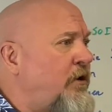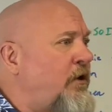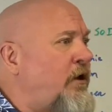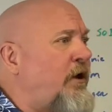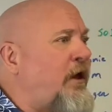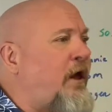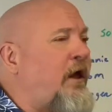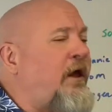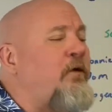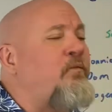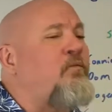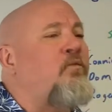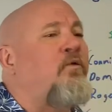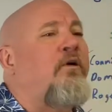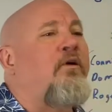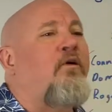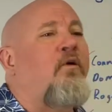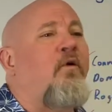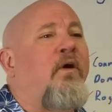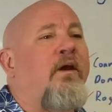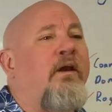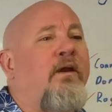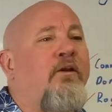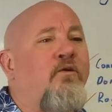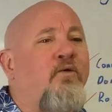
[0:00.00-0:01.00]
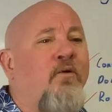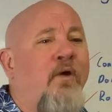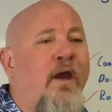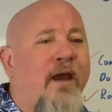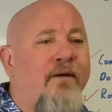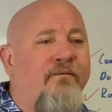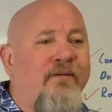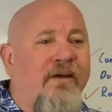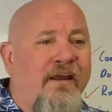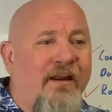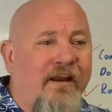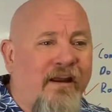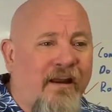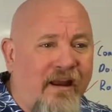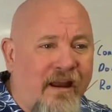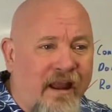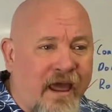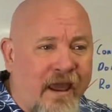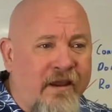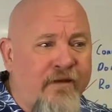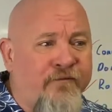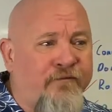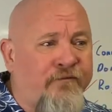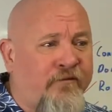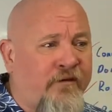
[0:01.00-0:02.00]
And we're going to have a
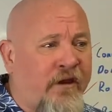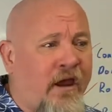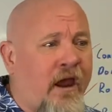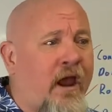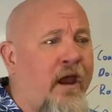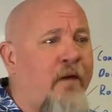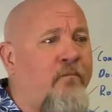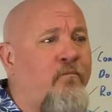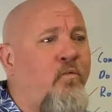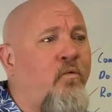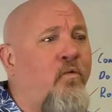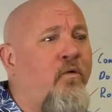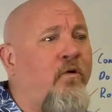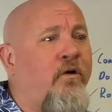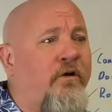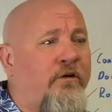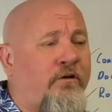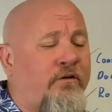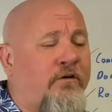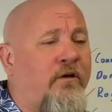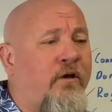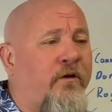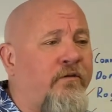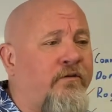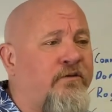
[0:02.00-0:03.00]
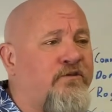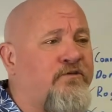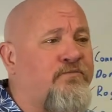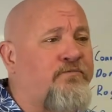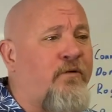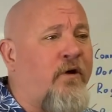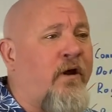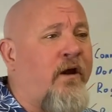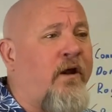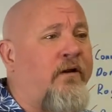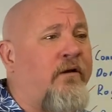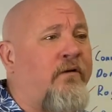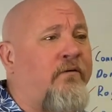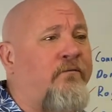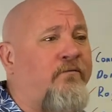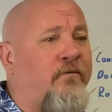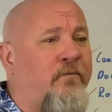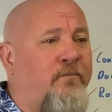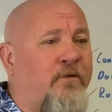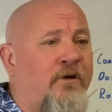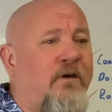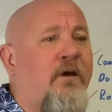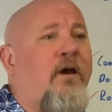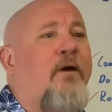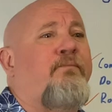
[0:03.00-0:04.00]
lifetime warranty on this product from
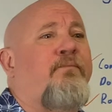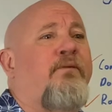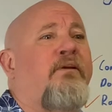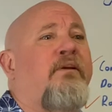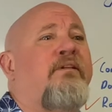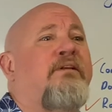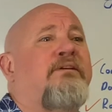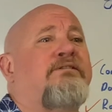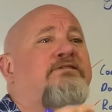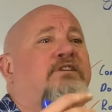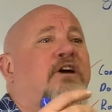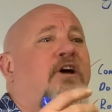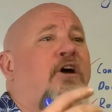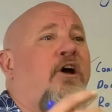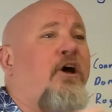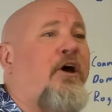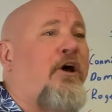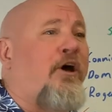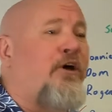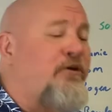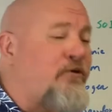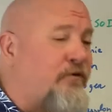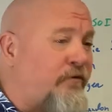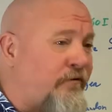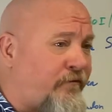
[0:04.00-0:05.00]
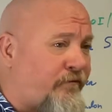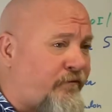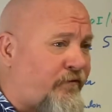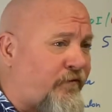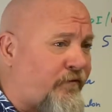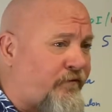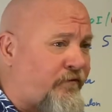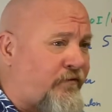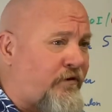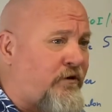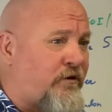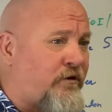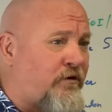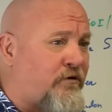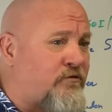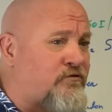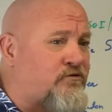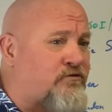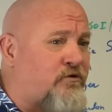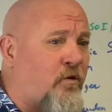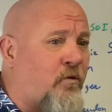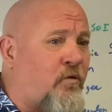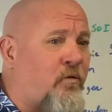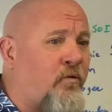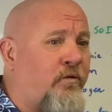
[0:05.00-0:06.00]
a company that's 150 years
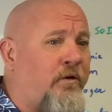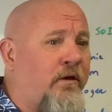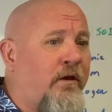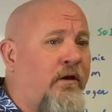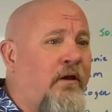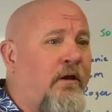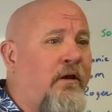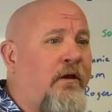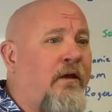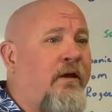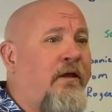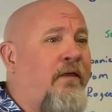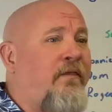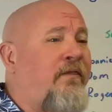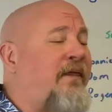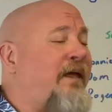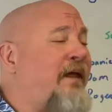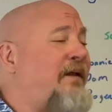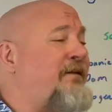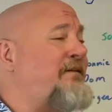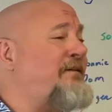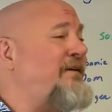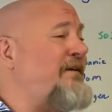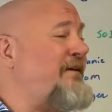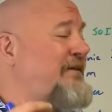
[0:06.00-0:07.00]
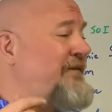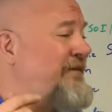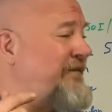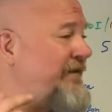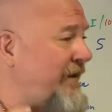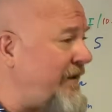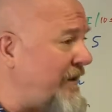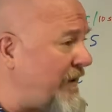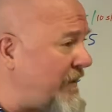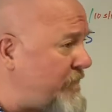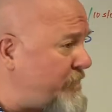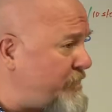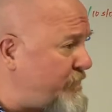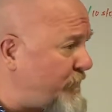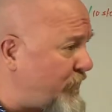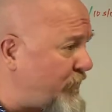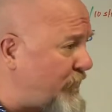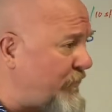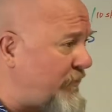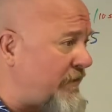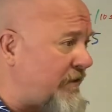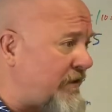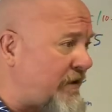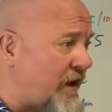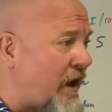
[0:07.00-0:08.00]
old that did $10
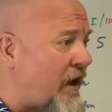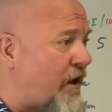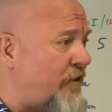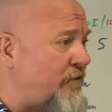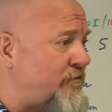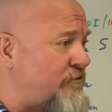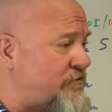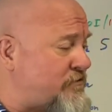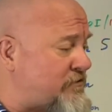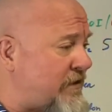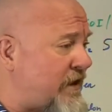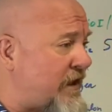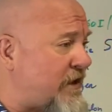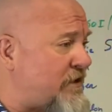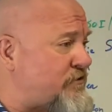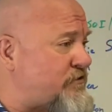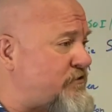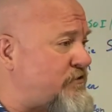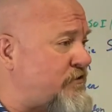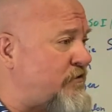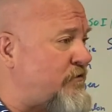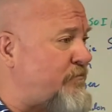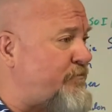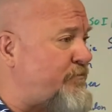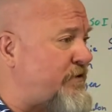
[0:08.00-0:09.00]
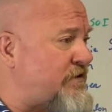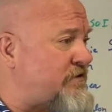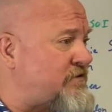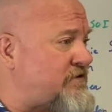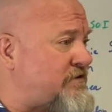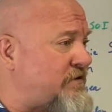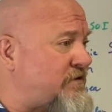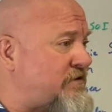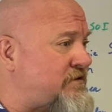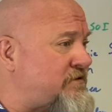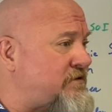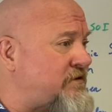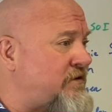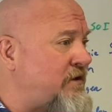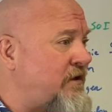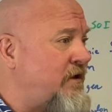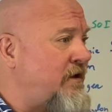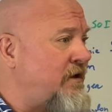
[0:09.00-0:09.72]
billion last year in business.